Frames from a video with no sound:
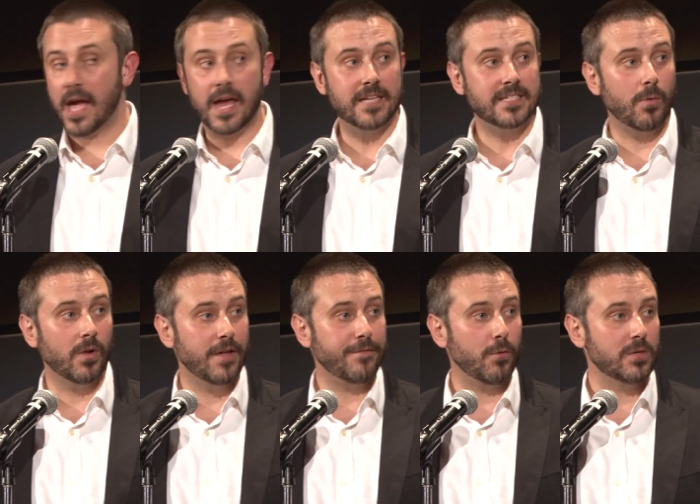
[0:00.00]
And I said,
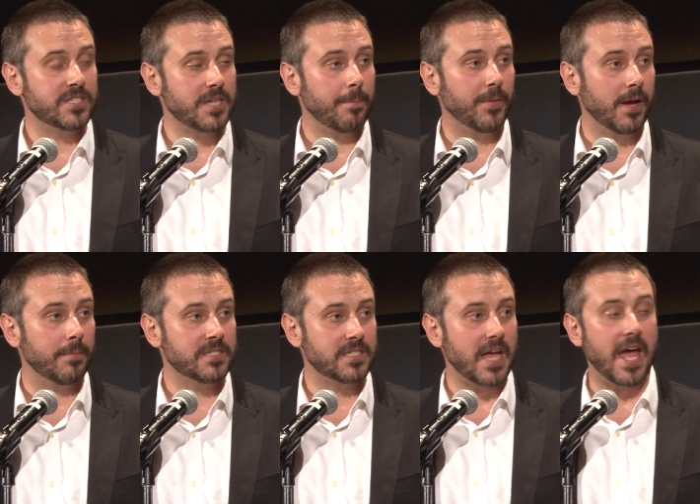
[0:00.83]
well, if it was simply a
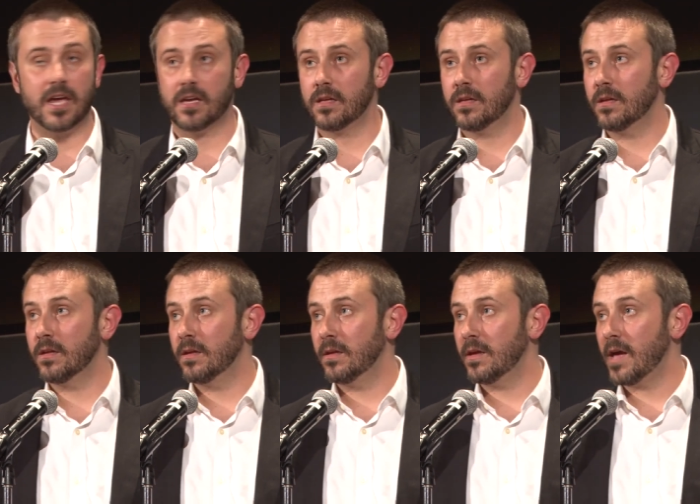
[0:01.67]
mistake,
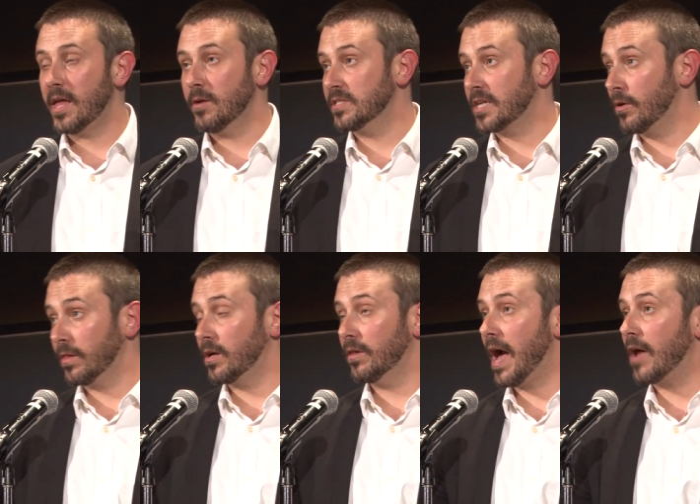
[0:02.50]
and it was
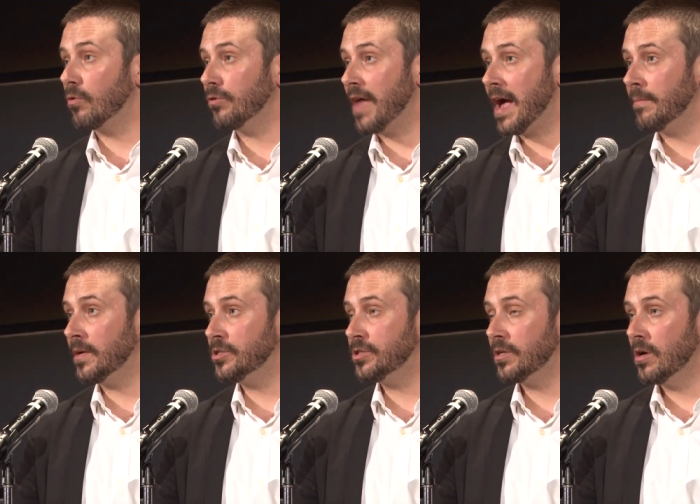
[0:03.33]
collateral
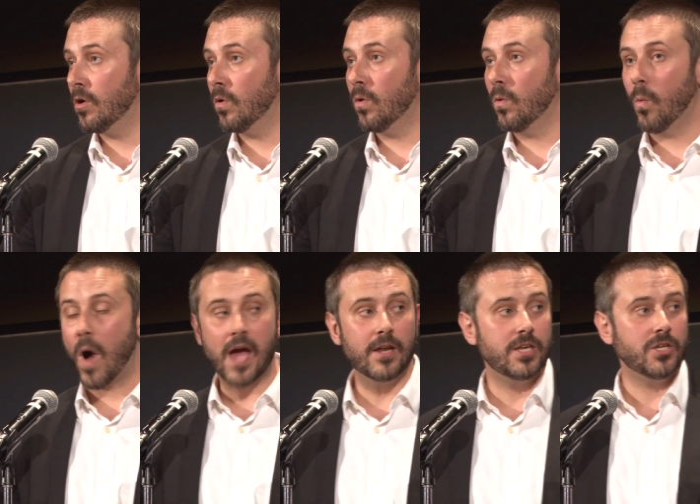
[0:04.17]
damage,
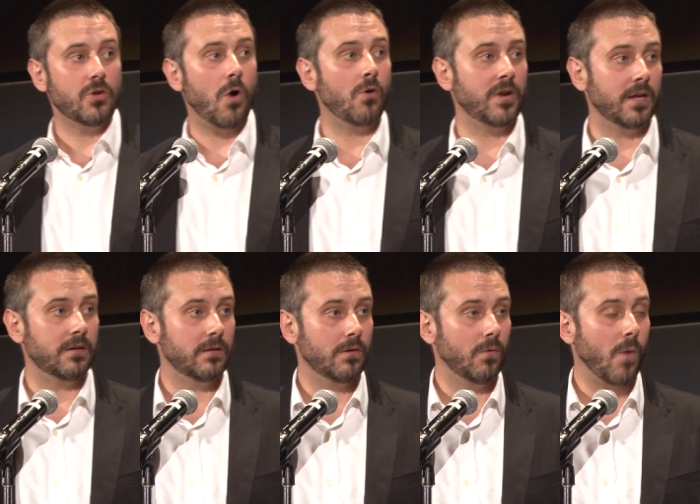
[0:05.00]
why didn't you own
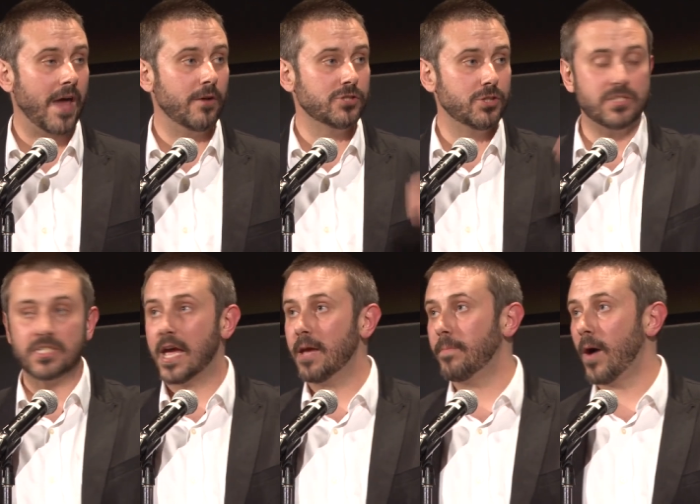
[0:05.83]
it? Why don't you
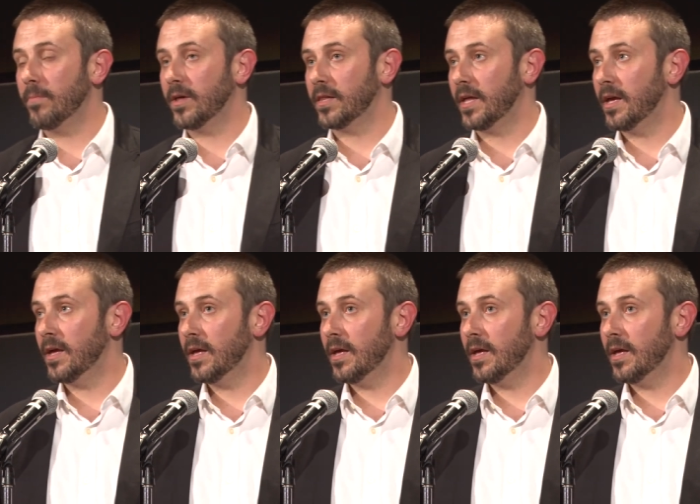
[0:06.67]
say it publicly?